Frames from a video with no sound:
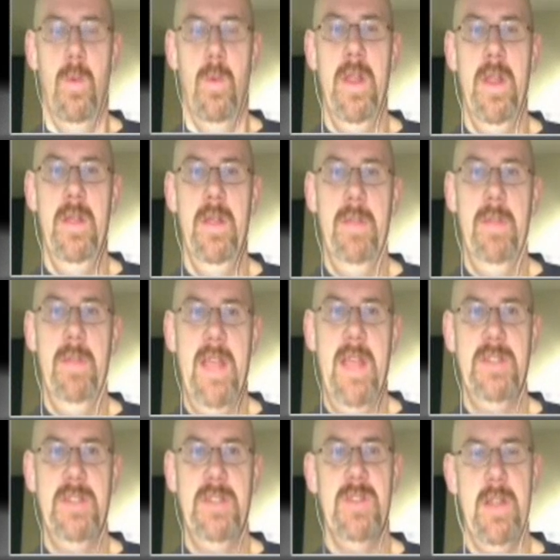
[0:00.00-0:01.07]
One of the
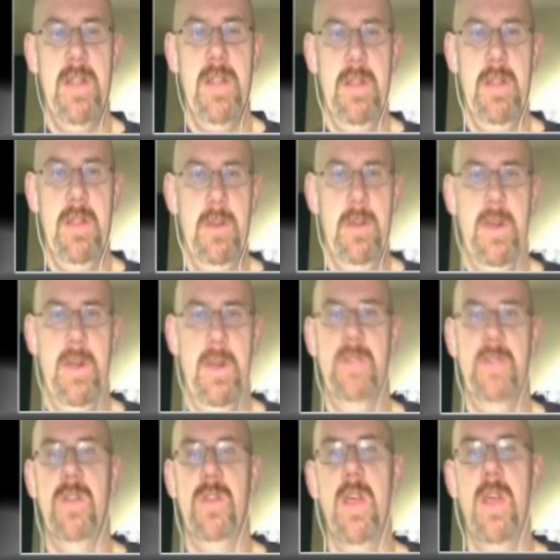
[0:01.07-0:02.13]
implications that I think there
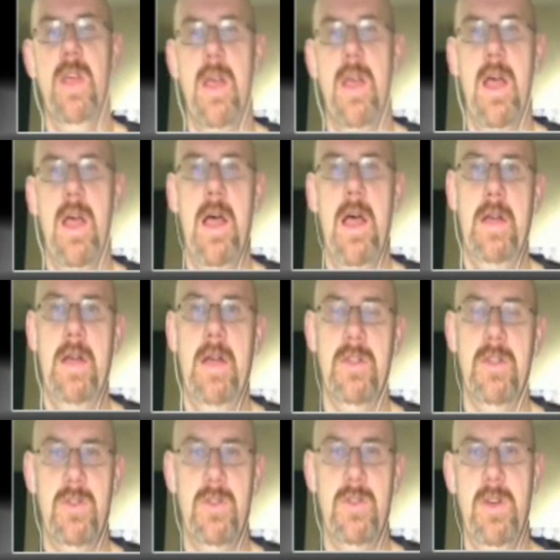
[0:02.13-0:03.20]
is
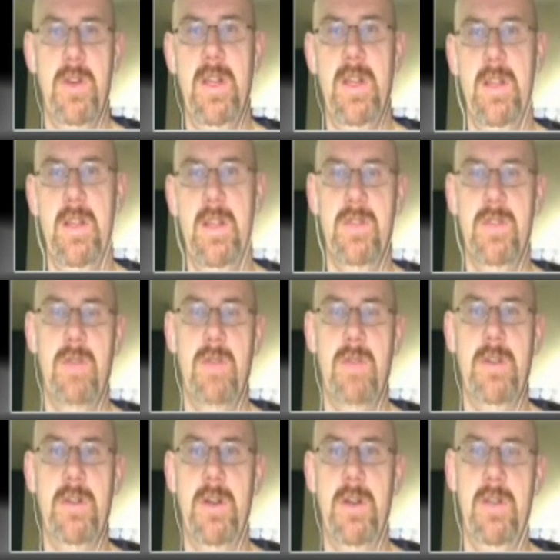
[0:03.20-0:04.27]
concerning
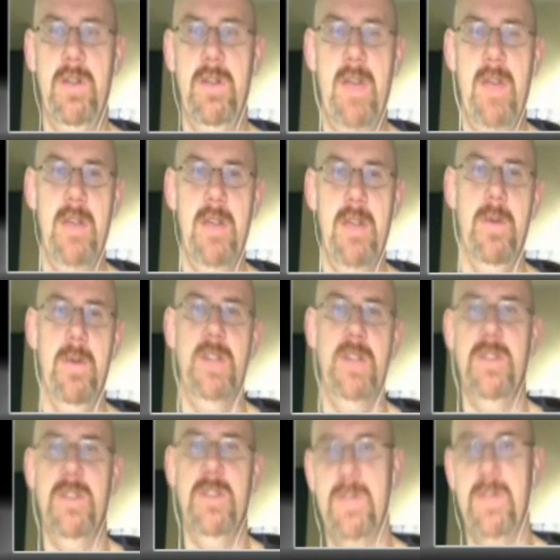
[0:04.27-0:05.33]
instructor
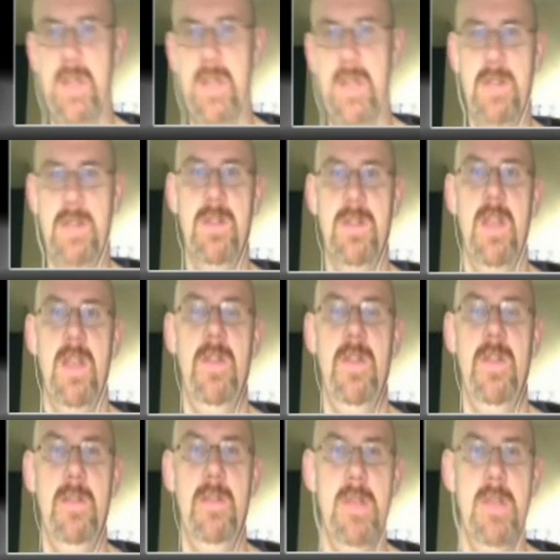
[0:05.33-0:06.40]
evaluations is
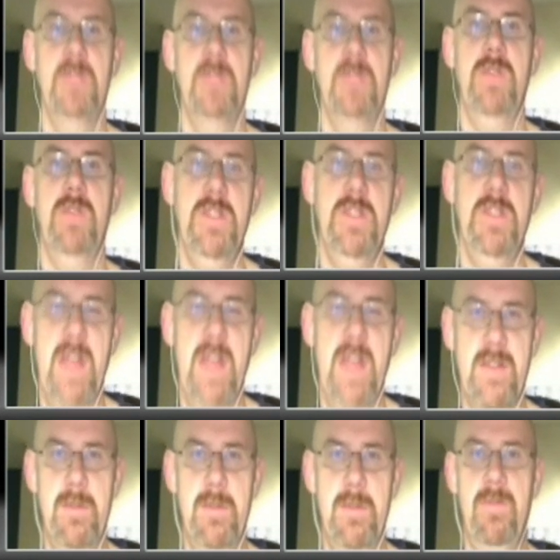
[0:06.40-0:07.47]
that administration
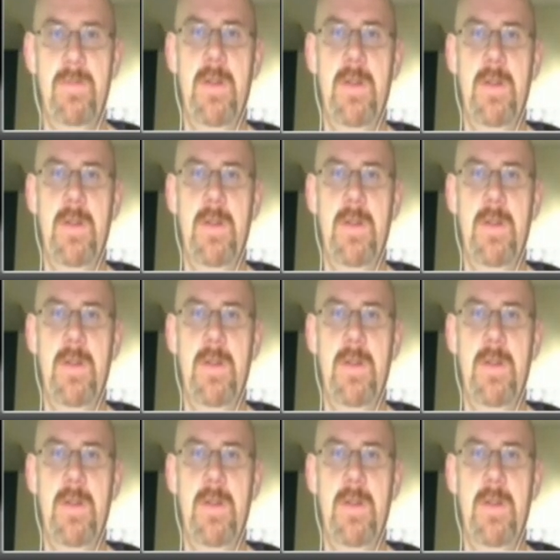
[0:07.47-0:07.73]
has to be